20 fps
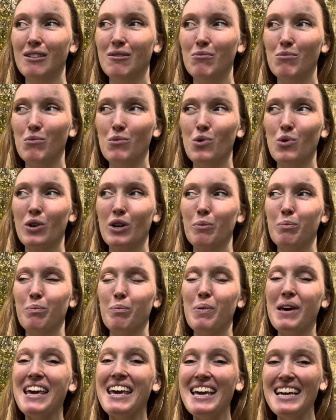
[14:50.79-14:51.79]
more
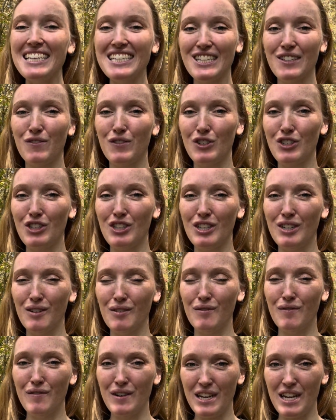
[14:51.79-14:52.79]
peaceful
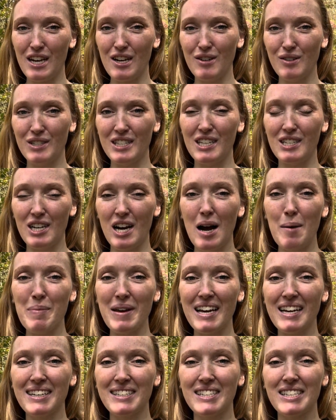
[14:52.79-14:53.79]
videos and
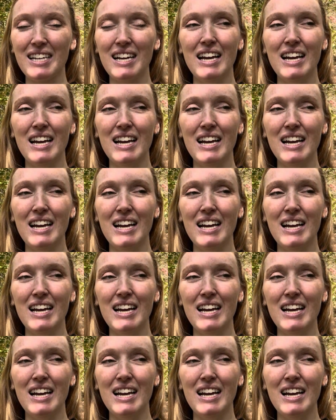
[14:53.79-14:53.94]
topics,